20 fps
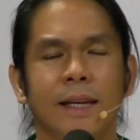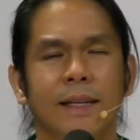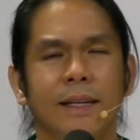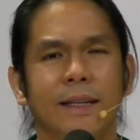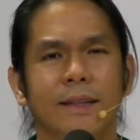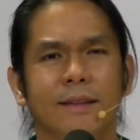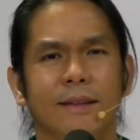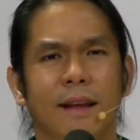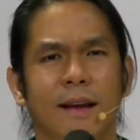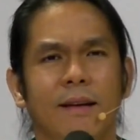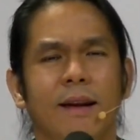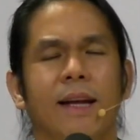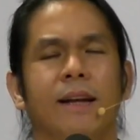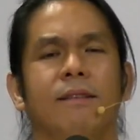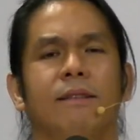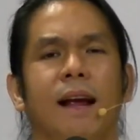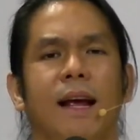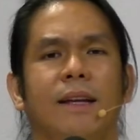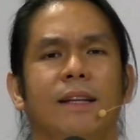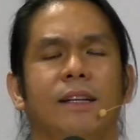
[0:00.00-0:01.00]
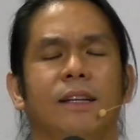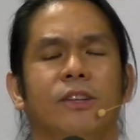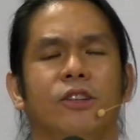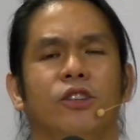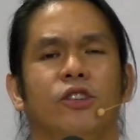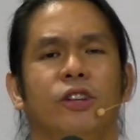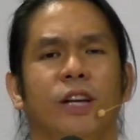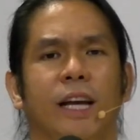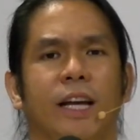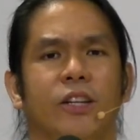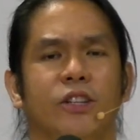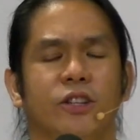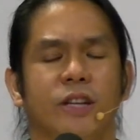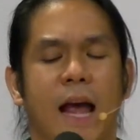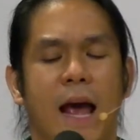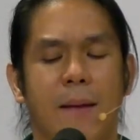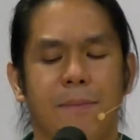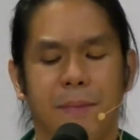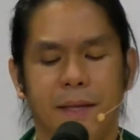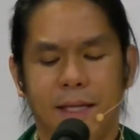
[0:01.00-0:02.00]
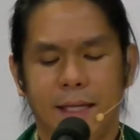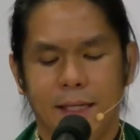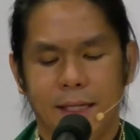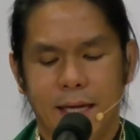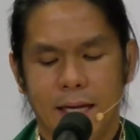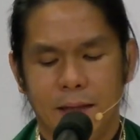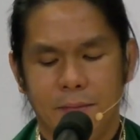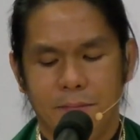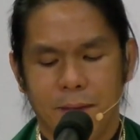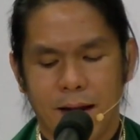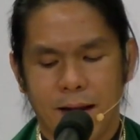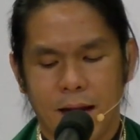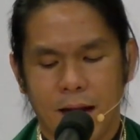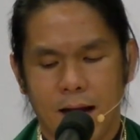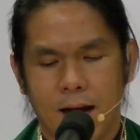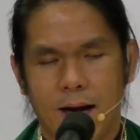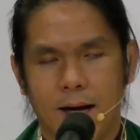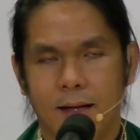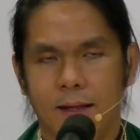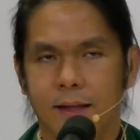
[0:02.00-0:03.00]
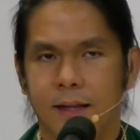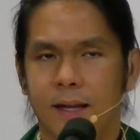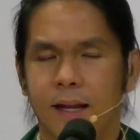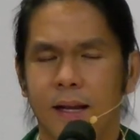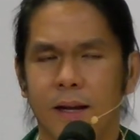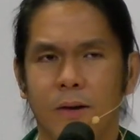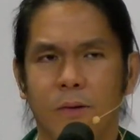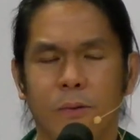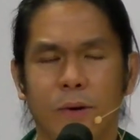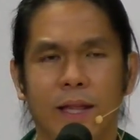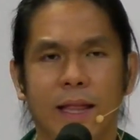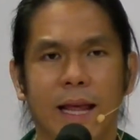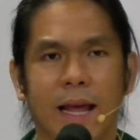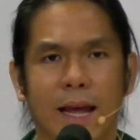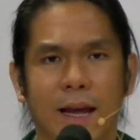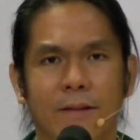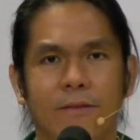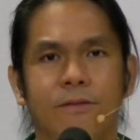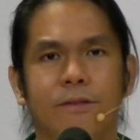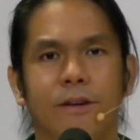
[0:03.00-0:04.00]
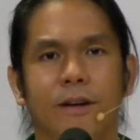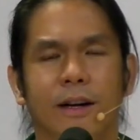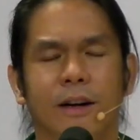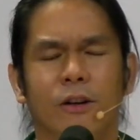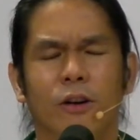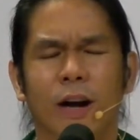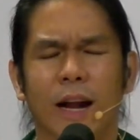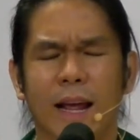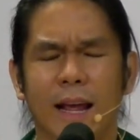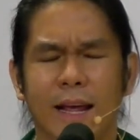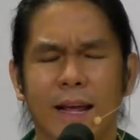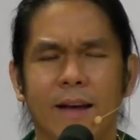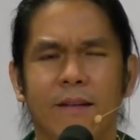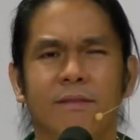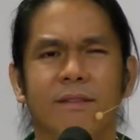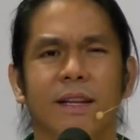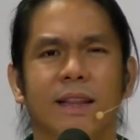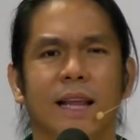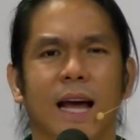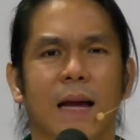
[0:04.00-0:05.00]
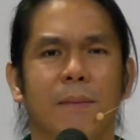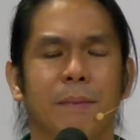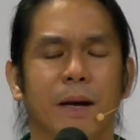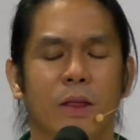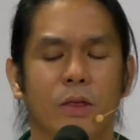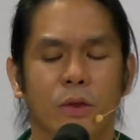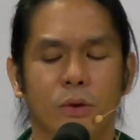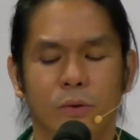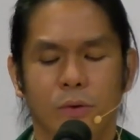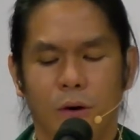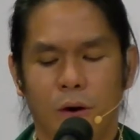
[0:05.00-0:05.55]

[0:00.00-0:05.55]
is there a radical change happening in my heart whenever or every time I do